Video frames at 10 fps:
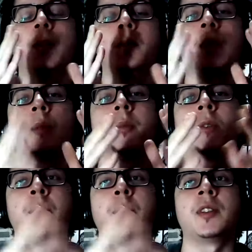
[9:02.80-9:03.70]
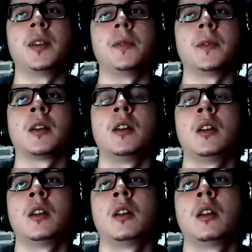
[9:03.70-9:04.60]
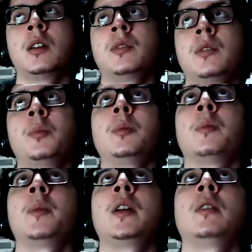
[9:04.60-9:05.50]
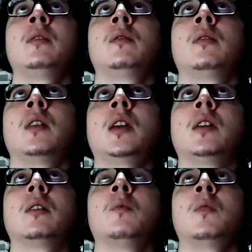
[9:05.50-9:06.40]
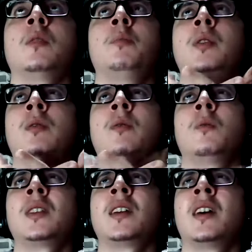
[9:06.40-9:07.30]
of them more specific. Some people may think, well, what the